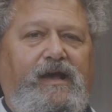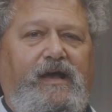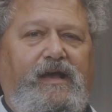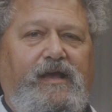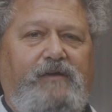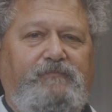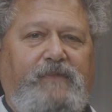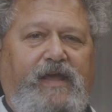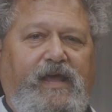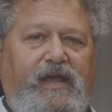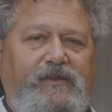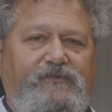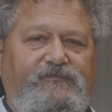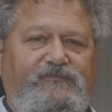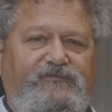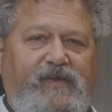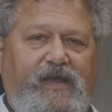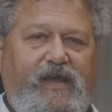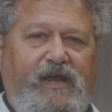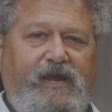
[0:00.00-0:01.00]
I'm Ken
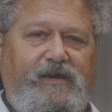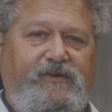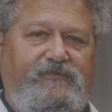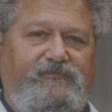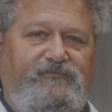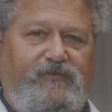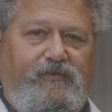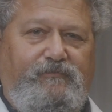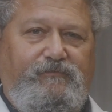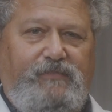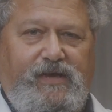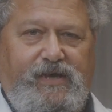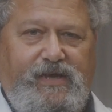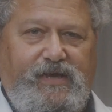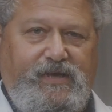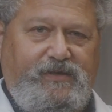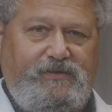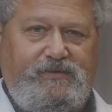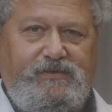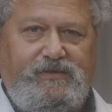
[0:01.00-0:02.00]
Fain from
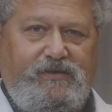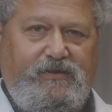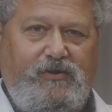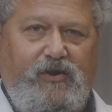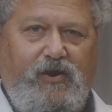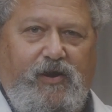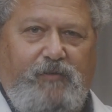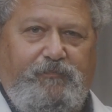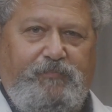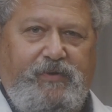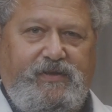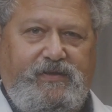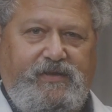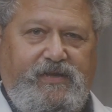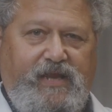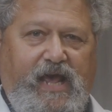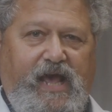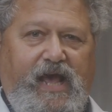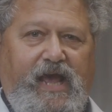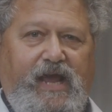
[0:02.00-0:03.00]
Island
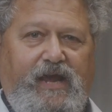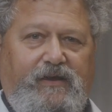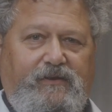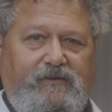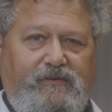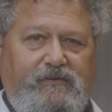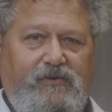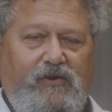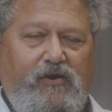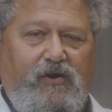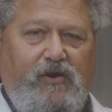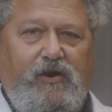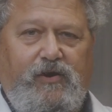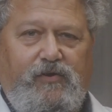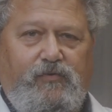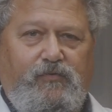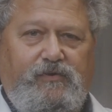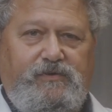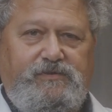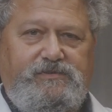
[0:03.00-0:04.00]
Carpet, Tile, and
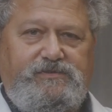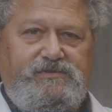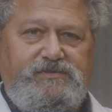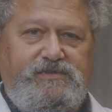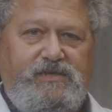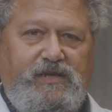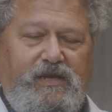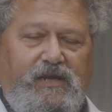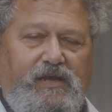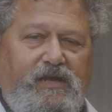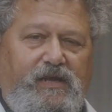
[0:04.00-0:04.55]
Hardwoods.